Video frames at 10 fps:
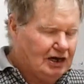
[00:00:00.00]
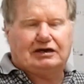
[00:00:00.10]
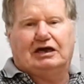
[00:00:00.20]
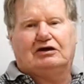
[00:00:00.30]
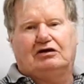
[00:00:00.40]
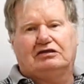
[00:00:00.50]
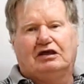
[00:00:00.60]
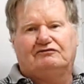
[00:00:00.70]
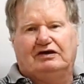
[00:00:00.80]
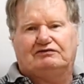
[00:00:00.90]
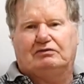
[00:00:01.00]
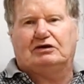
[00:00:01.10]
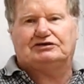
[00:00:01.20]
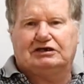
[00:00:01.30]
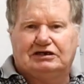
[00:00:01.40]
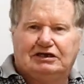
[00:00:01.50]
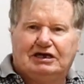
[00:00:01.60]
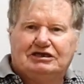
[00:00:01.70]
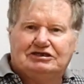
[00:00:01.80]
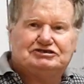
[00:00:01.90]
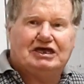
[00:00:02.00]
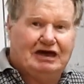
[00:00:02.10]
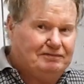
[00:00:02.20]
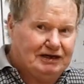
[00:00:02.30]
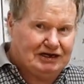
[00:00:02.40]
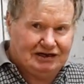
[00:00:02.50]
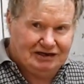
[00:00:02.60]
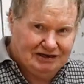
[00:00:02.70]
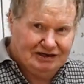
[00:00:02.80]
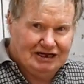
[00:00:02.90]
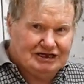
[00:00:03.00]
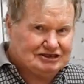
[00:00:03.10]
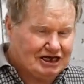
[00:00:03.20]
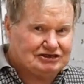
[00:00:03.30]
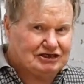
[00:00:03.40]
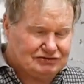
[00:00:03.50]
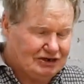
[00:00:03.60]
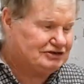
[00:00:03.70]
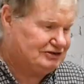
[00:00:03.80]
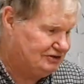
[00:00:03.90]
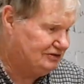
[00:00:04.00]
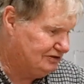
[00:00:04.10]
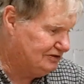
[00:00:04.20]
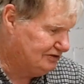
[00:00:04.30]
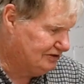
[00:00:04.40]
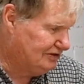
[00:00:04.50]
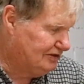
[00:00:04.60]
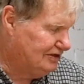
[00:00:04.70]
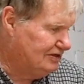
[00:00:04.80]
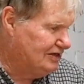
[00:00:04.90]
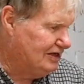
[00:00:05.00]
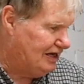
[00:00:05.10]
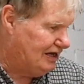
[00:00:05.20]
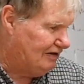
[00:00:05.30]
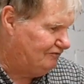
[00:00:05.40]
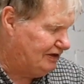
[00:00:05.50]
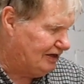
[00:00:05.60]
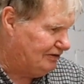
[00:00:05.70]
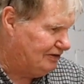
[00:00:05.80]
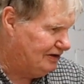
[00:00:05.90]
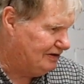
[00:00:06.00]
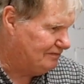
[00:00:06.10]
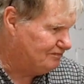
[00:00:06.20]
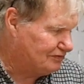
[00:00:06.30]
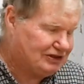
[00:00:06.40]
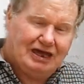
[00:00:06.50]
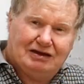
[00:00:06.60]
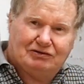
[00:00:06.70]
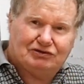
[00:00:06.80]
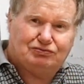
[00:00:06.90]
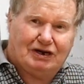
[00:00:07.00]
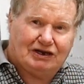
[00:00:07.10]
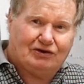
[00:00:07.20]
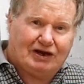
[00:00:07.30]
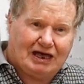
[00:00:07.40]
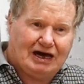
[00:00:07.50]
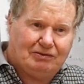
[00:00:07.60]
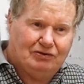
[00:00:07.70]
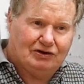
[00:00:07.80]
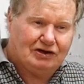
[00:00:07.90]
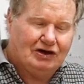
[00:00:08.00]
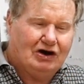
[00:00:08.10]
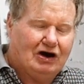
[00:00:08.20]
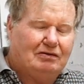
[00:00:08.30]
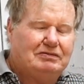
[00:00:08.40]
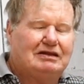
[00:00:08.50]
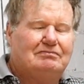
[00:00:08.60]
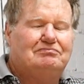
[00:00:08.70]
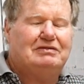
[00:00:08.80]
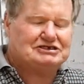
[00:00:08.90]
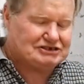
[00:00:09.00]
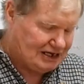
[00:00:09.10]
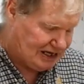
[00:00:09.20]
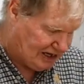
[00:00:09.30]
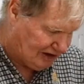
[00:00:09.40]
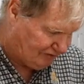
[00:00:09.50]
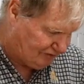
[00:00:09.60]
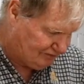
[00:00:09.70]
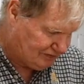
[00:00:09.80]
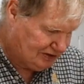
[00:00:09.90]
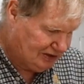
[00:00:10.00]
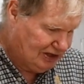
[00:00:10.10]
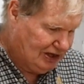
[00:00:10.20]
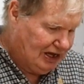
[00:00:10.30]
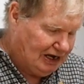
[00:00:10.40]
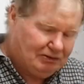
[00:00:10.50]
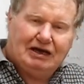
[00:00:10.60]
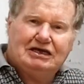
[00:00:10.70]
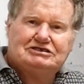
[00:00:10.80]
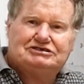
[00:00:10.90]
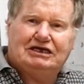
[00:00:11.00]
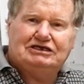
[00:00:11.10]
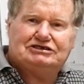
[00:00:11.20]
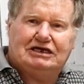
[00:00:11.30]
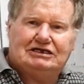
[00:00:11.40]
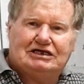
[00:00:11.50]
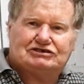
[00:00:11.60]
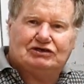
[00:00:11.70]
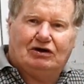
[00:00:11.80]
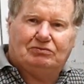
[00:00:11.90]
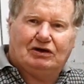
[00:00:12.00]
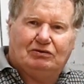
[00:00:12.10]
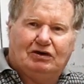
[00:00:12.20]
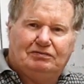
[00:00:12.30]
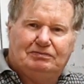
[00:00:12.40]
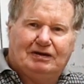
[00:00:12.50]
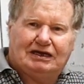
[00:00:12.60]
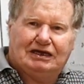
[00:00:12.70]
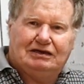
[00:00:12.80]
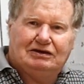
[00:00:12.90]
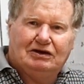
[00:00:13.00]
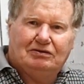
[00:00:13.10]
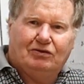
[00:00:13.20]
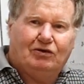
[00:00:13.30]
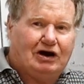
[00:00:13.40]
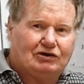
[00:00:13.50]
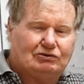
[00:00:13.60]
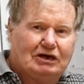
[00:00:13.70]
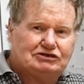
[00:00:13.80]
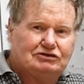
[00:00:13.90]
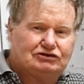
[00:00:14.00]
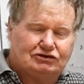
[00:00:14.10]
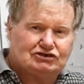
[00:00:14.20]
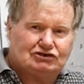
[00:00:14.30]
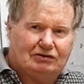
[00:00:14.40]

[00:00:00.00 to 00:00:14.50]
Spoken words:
Okay, guys, thanks for watching this epic dust extraction video. Damn, it was bloody lot of hard work. I'm in a mess and a half. Anyway, see you next time, where I will be making more alterations to the